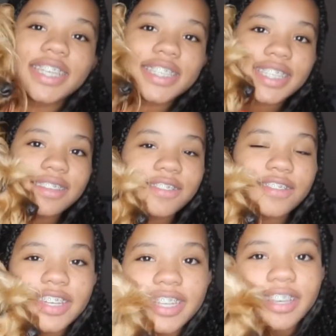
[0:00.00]
is in the
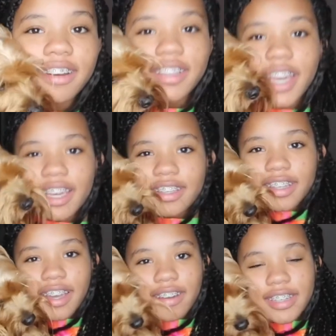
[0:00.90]
video. Like, look
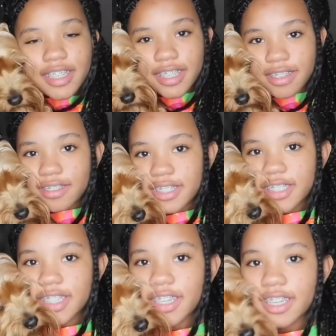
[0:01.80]
how cute
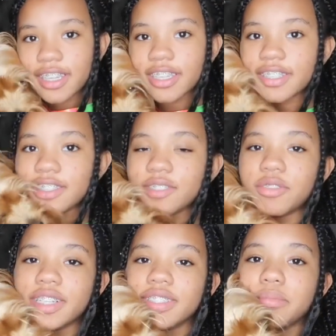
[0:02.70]
she is. She
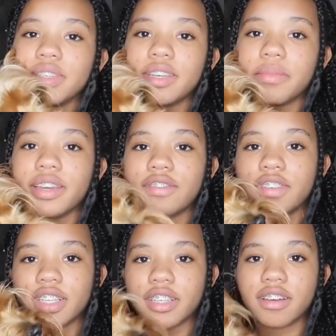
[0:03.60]
wants to be in my
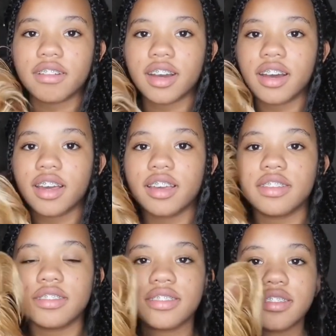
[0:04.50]
video,
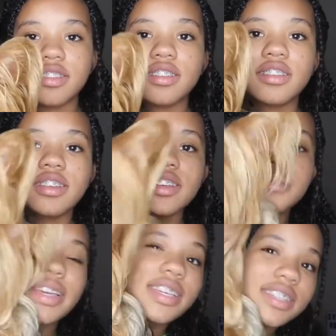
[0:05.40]
guys.
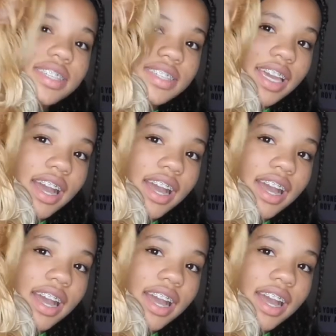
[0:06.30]
Paisley, say